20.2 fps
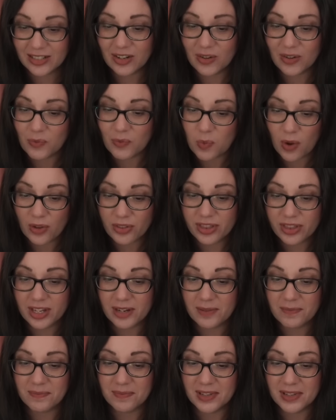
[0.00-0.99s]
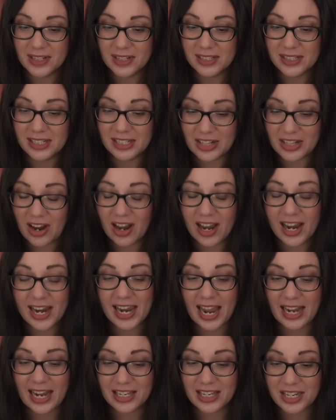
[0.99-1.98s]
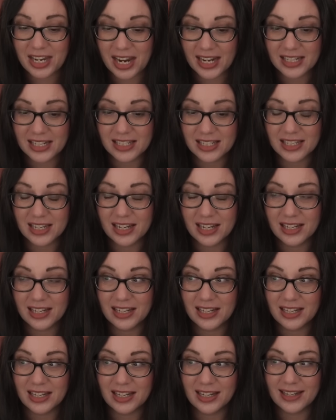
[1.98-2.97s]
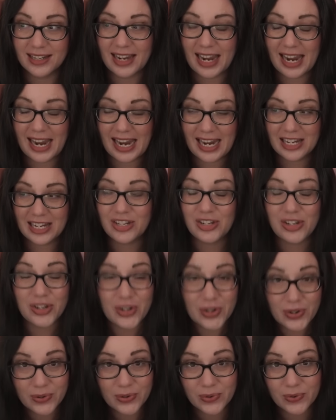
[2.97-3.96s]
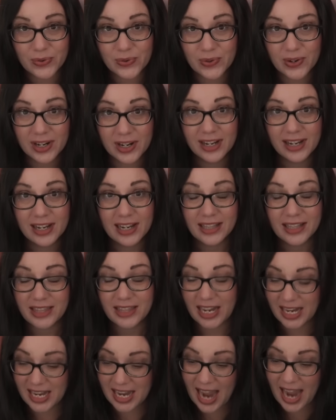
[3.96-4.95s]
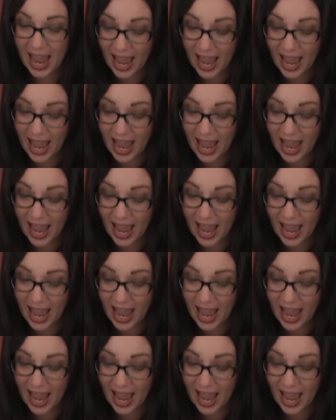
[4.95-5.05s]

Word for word: want them to die, and yet he knew that he